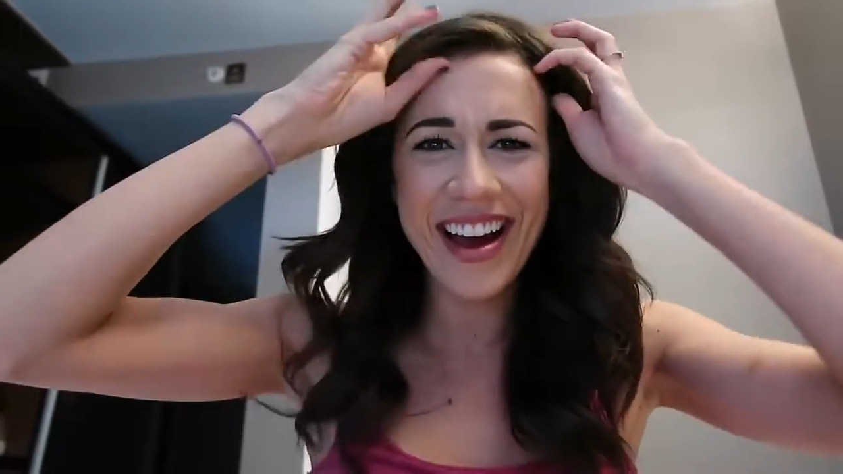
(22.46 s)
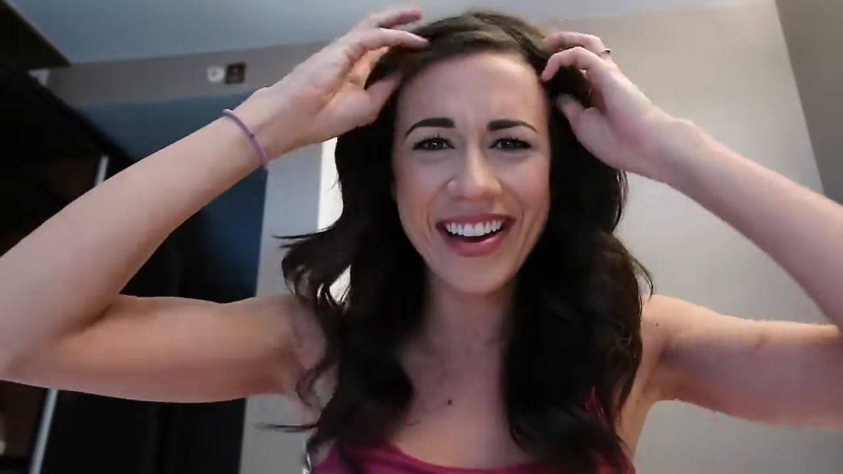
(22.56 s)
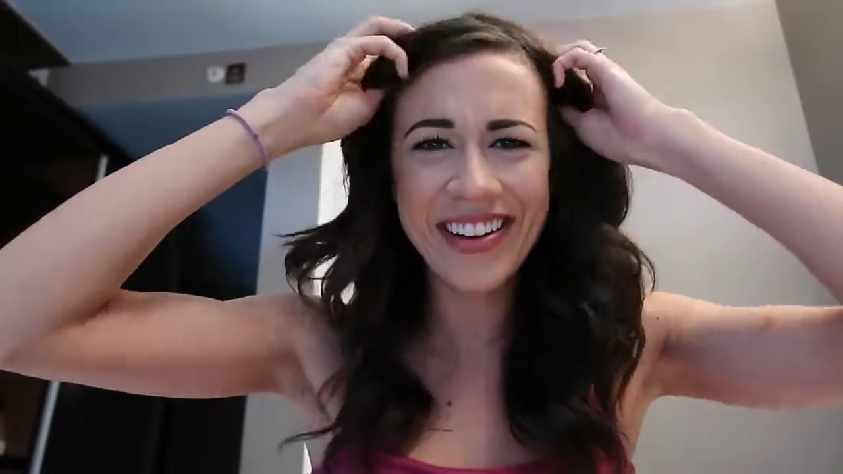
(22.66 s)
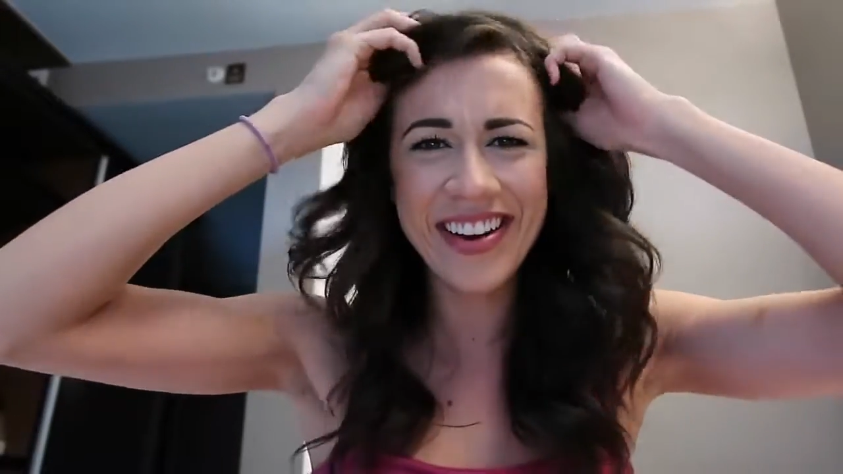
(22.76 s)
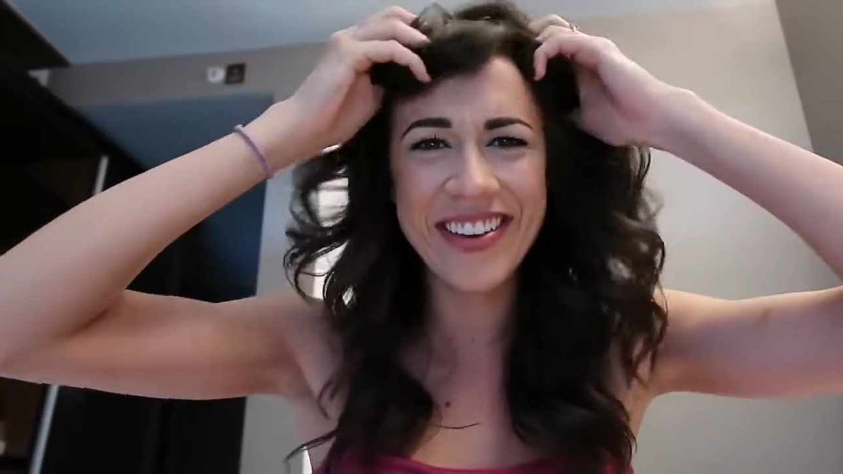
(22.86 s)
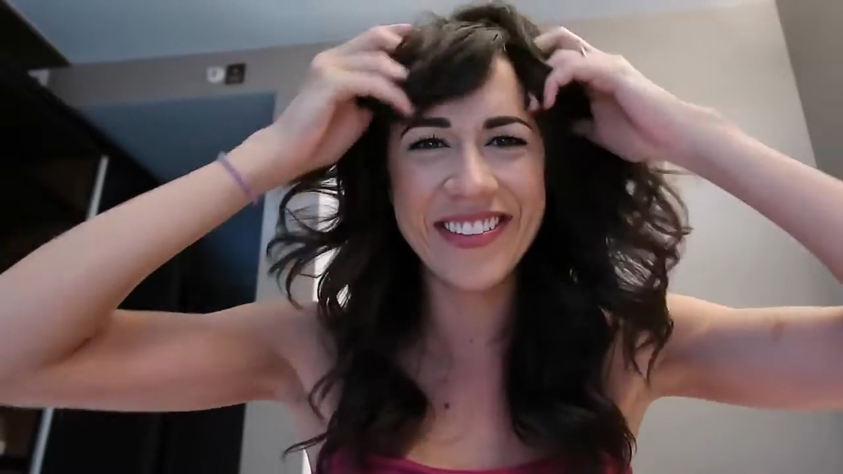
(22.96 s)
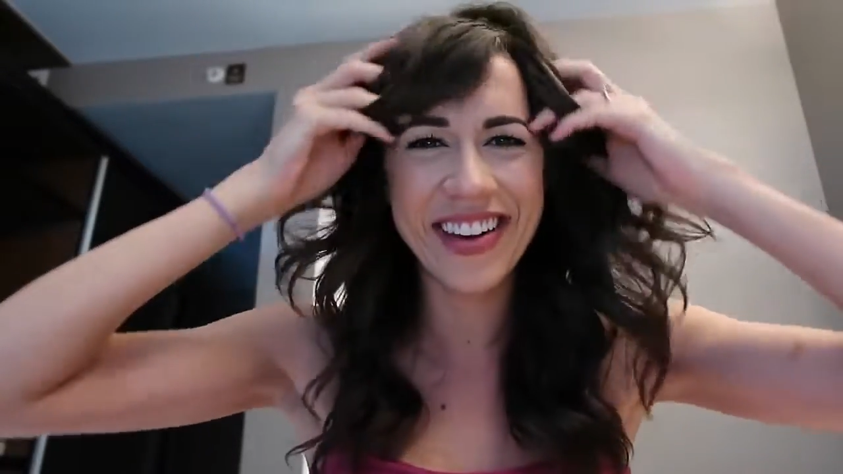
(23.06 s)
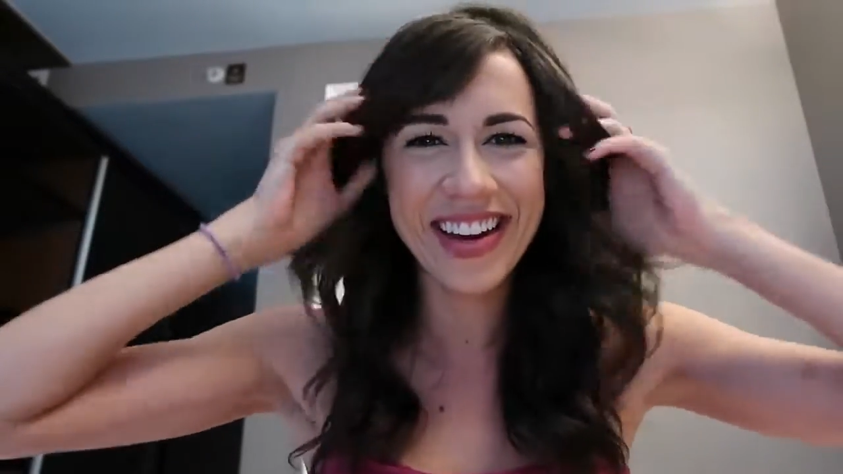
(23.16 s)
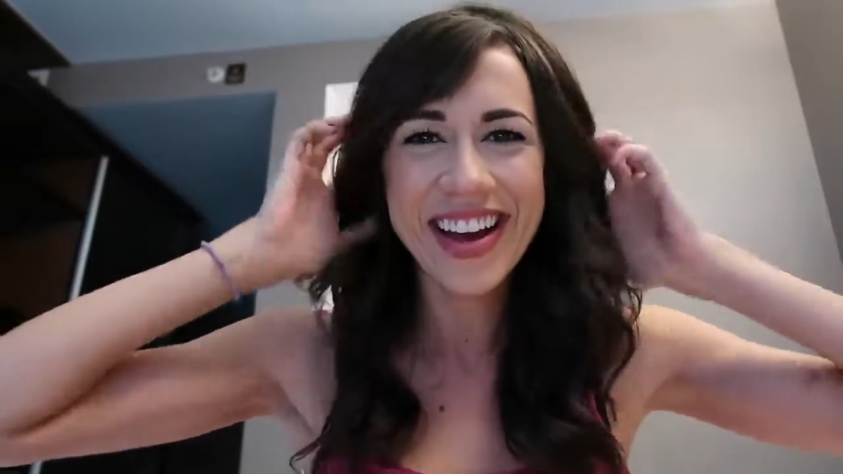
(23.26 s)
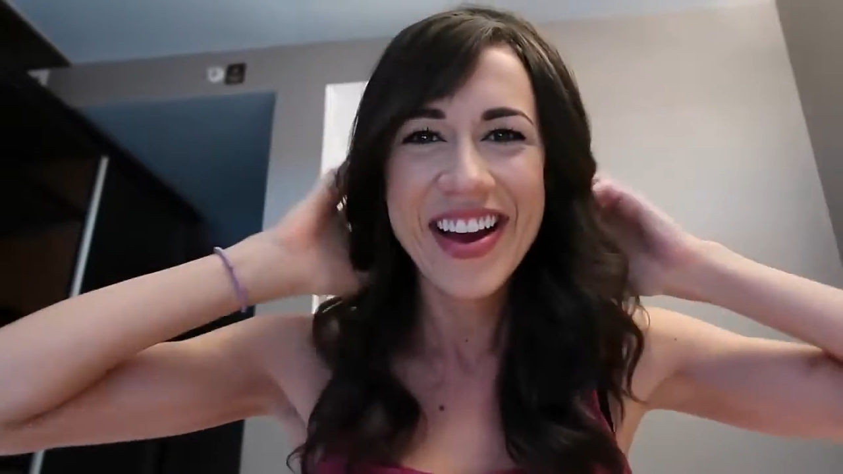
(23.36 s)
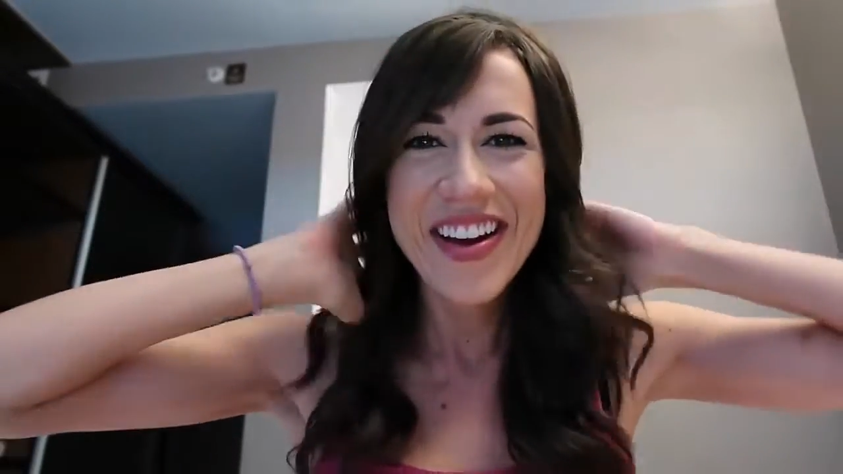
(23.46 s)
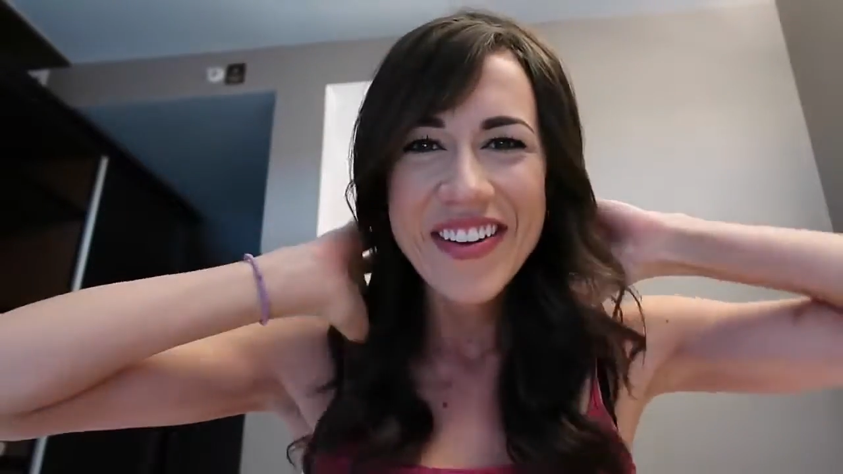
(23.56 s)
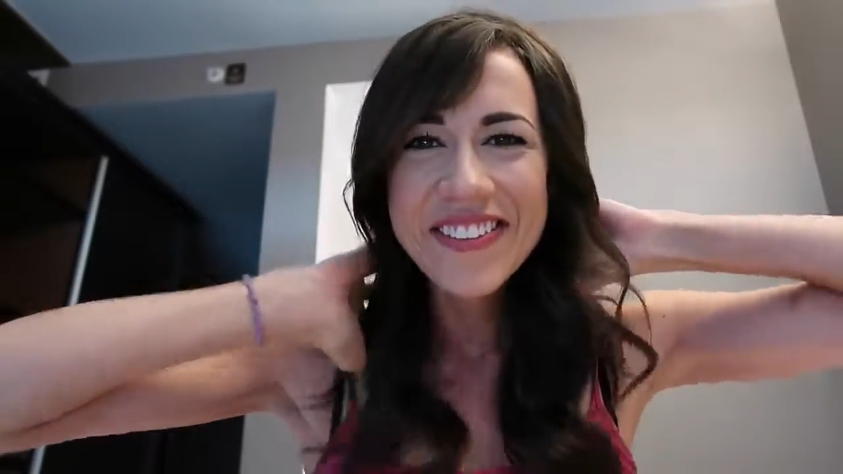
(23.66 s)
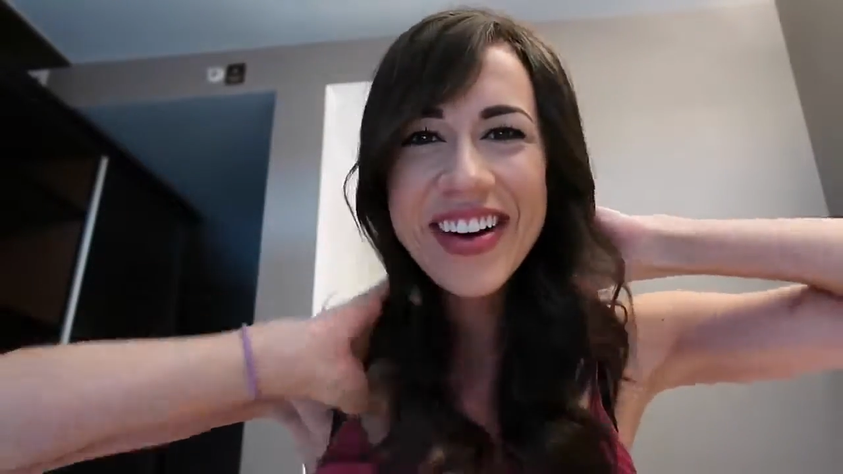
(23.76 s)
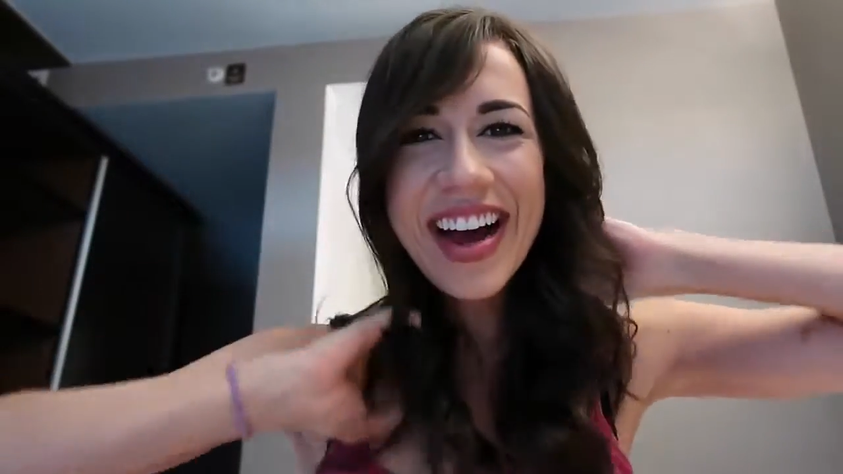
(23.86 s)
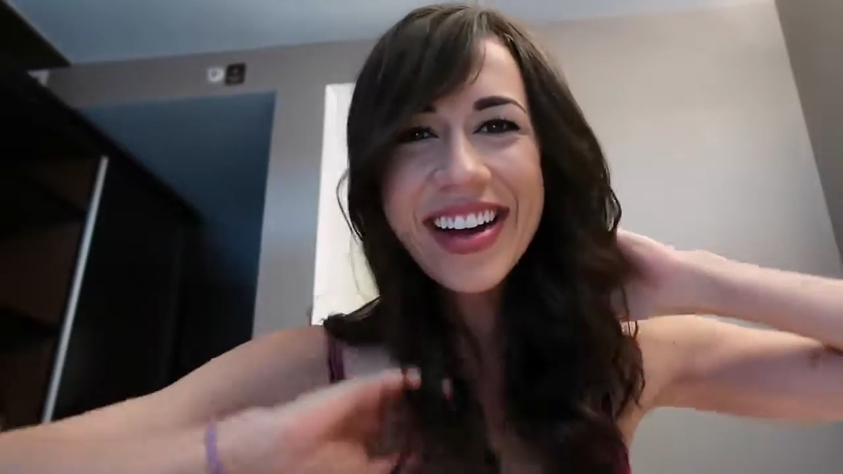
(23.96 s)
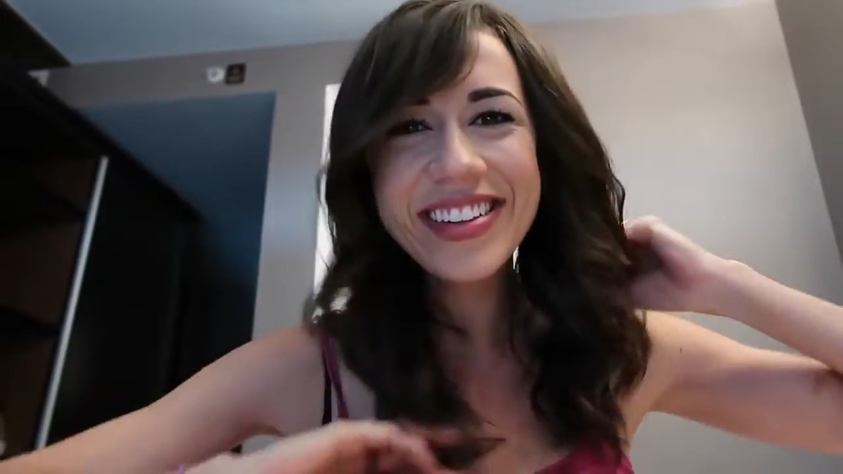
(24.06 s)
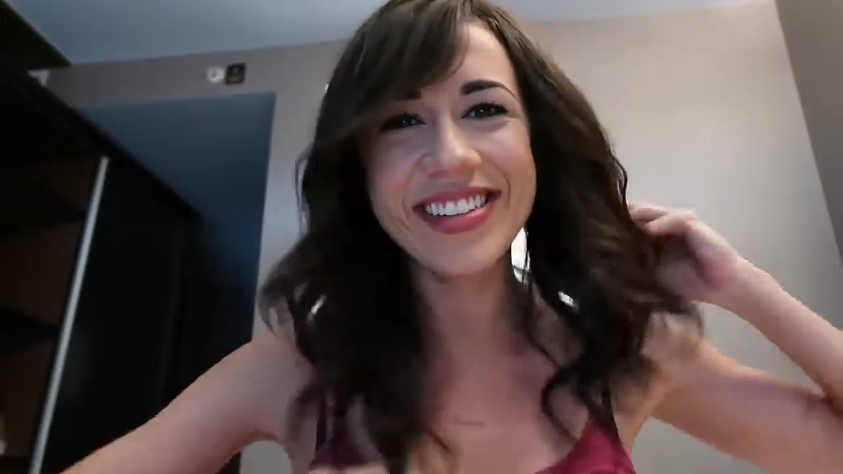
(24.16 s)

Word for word: I don't know what, why